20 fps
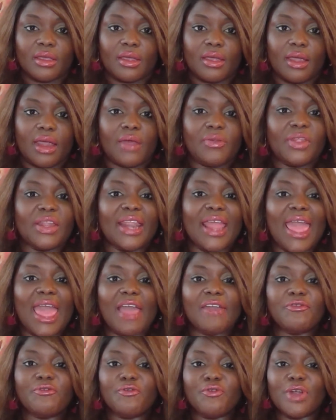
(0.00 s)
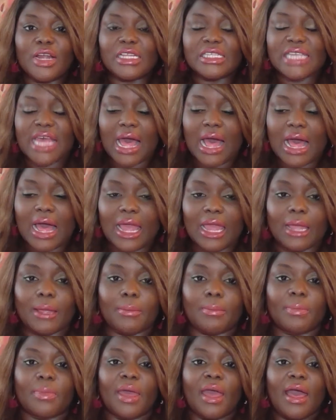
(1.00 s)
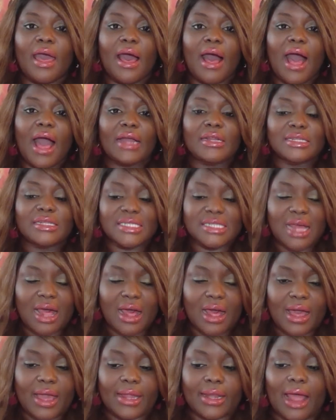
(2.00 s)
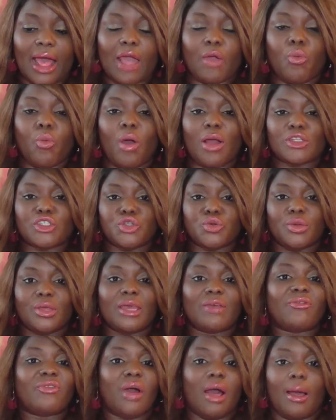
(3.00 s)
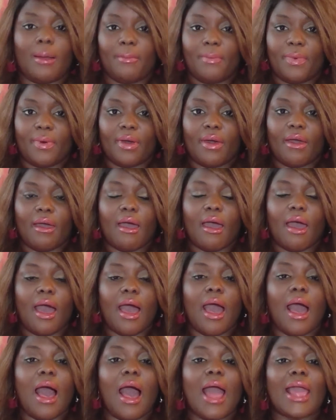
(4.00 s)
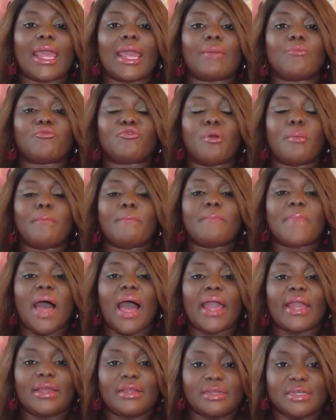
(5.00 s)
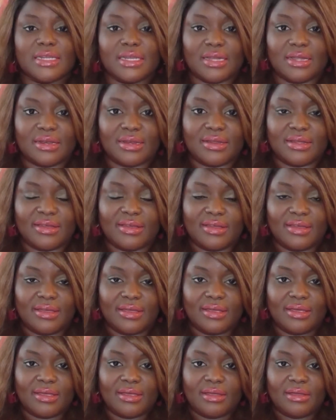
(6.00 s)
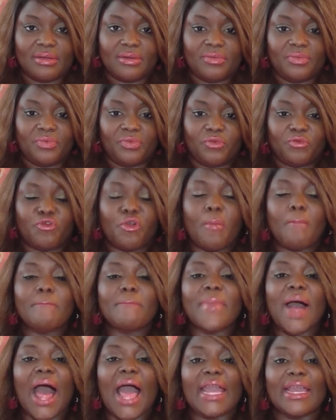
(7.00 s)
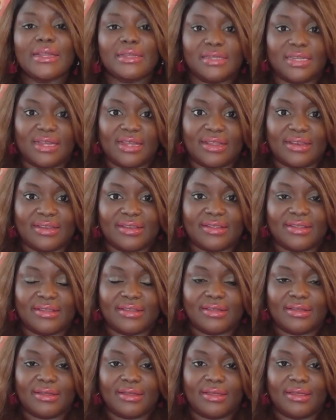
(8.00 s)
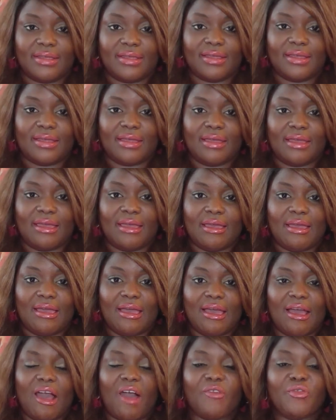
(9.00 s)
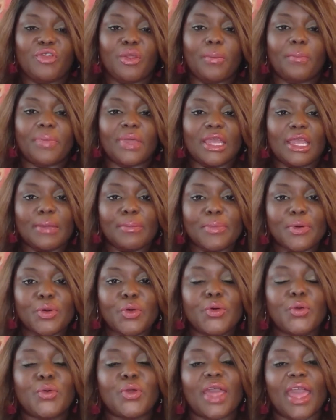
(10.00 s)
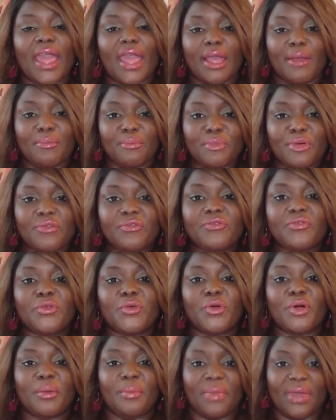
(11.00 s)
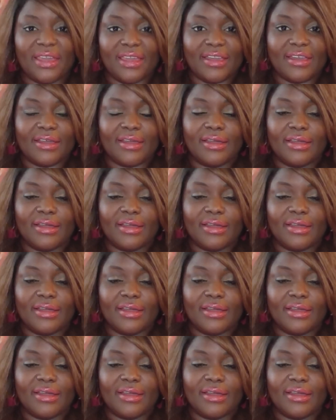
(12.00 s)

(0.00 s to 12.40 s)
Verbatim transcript: And then every time I decide I want to give up, I am reminded, reminded of the people who came before me